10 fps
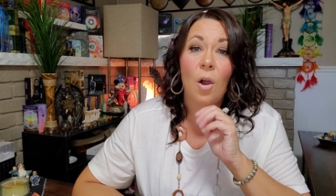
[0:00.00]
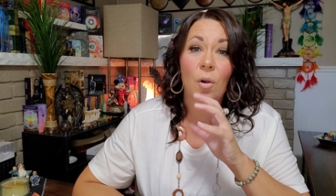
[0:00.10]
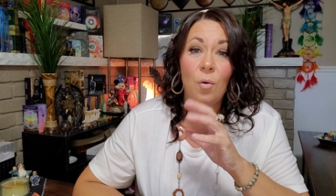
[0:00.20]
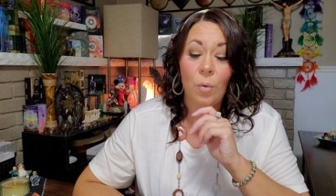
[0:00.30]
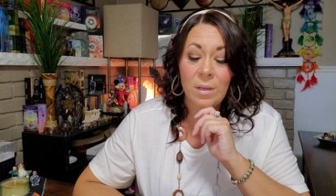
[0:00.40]

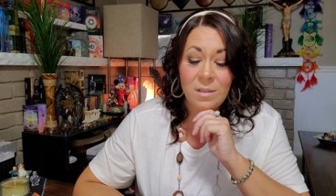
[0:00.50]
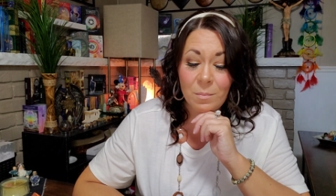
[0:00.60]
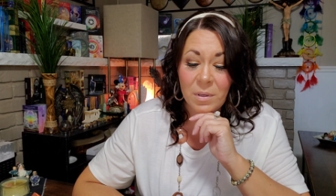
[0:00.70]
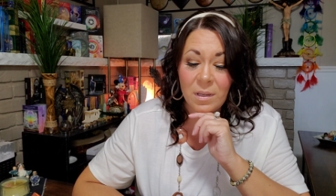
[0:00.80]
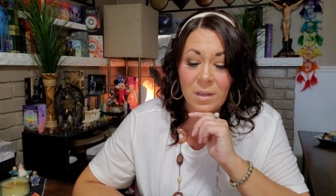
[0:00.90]
are going to
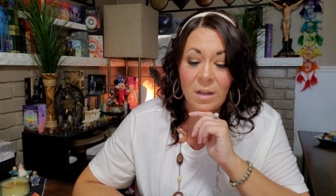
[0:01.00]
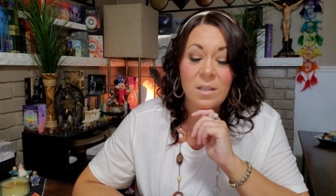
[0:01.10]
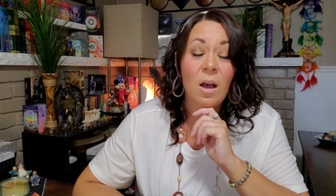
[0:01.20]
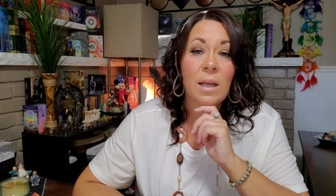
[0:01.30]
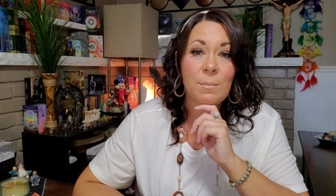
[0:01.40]
be a
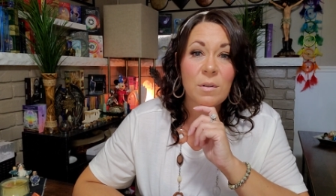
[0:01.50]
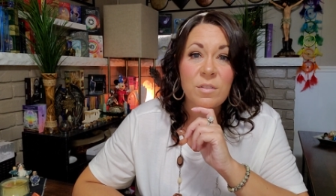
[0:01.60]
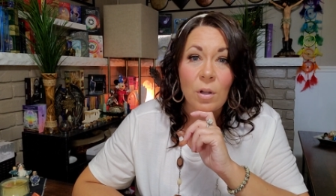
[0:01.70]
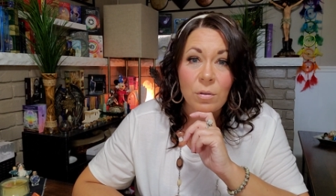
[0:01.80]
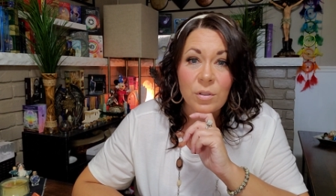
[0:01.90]
time of
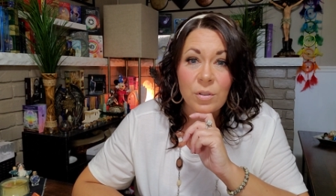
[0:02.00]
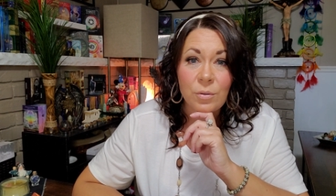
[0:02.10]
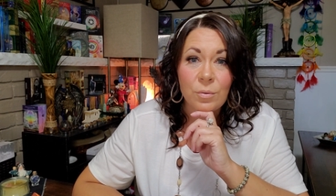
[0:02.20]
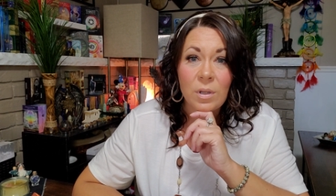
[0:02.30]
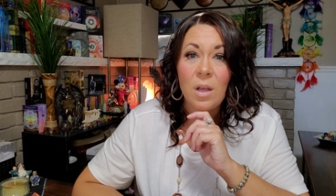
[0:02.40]

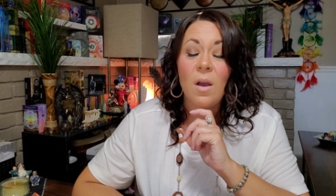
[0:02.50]
solitude,